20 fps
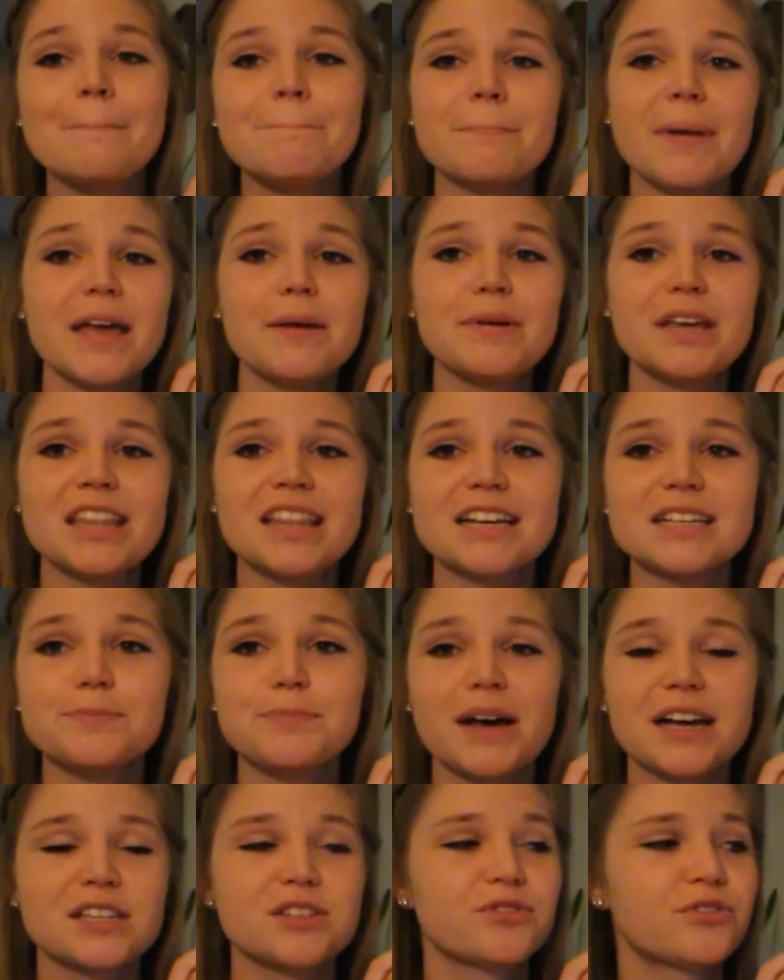Maybe this
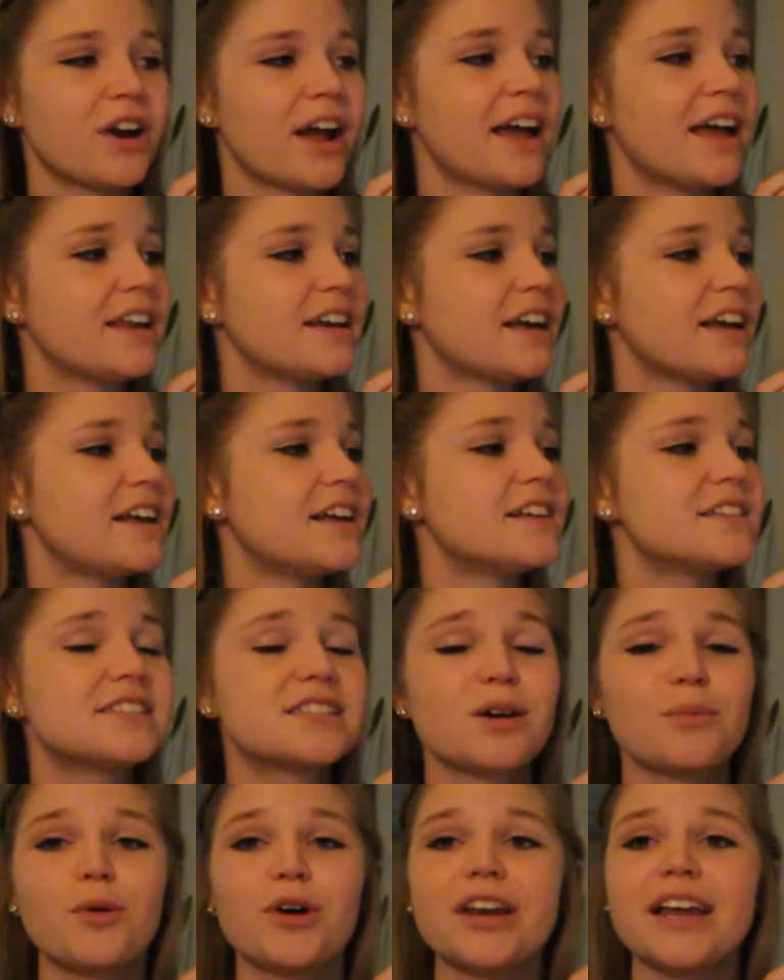best friend is
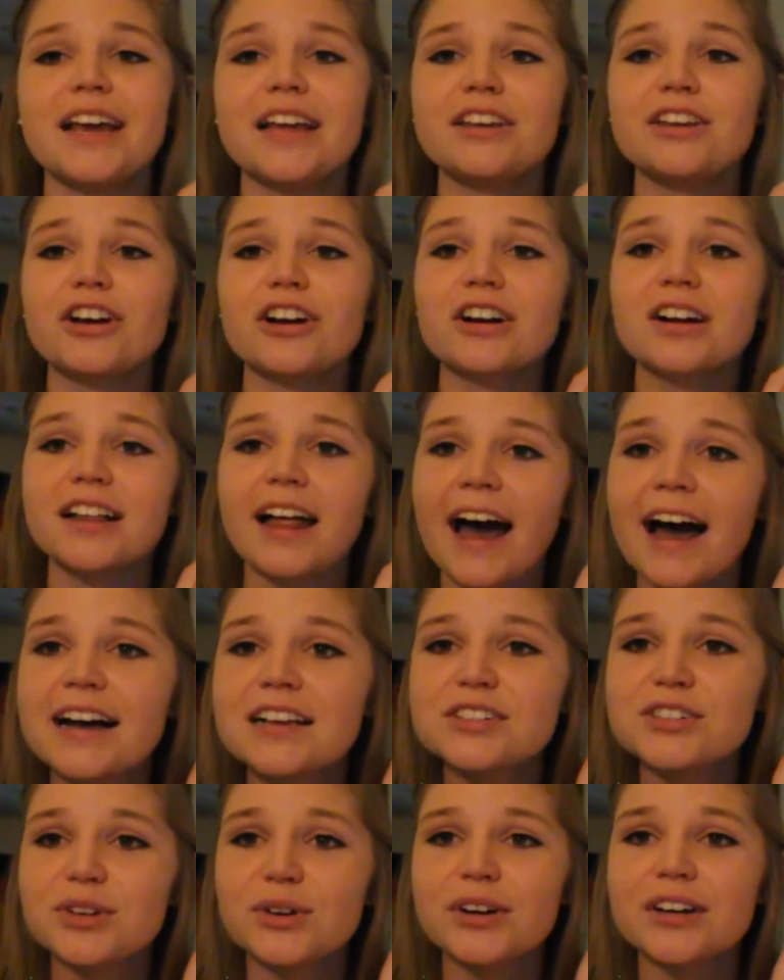someone in your
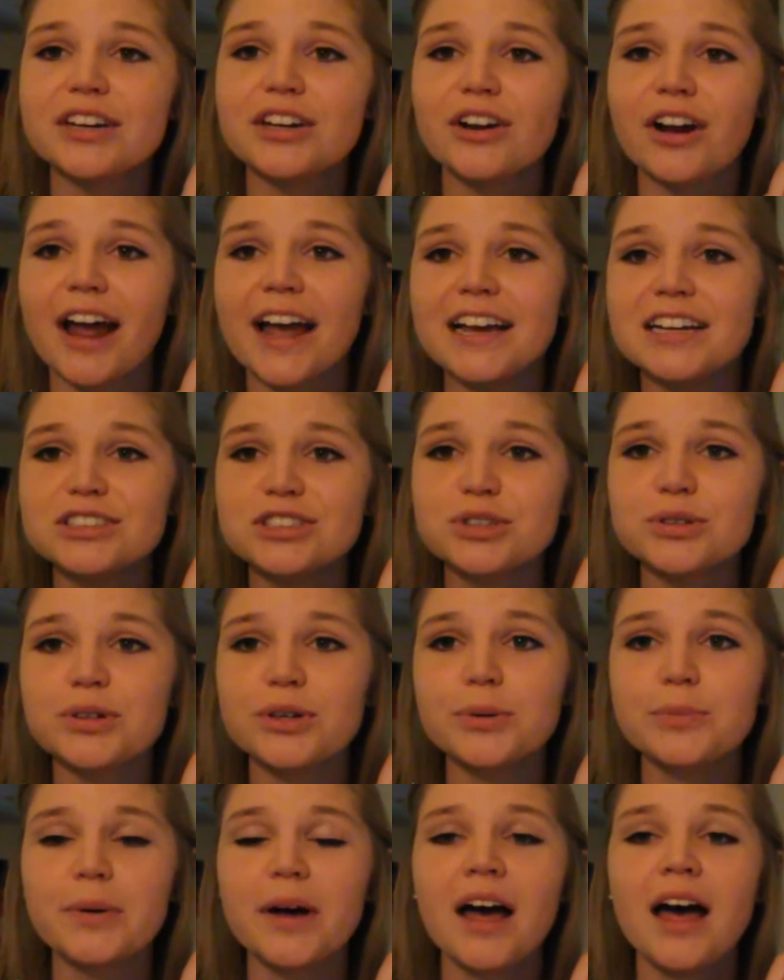class or in your age
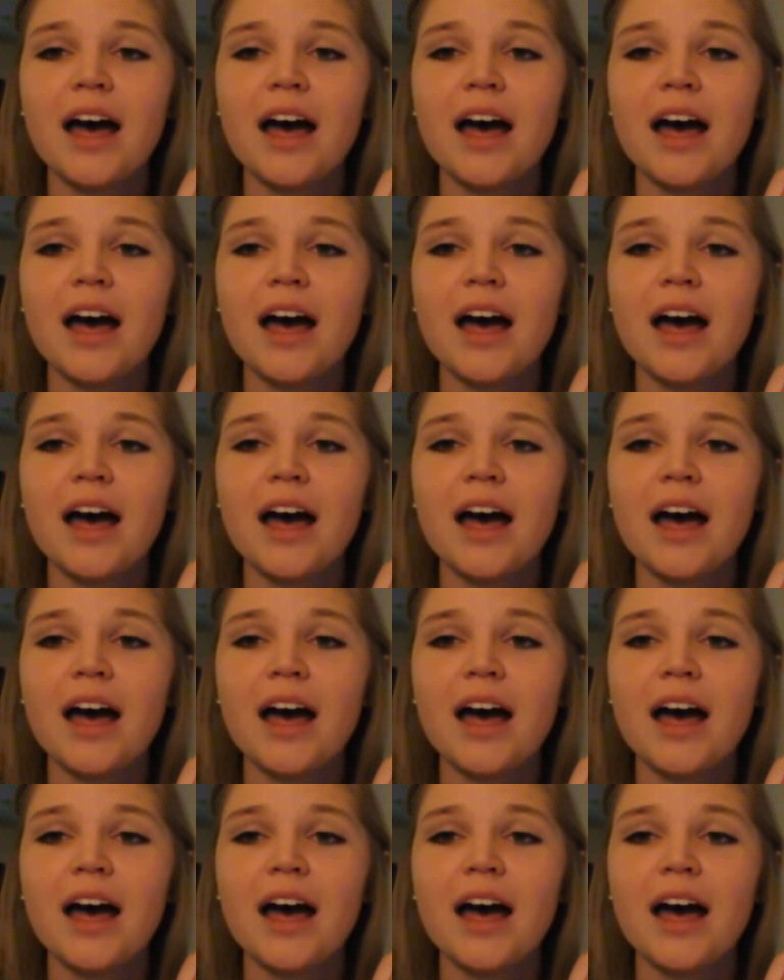group,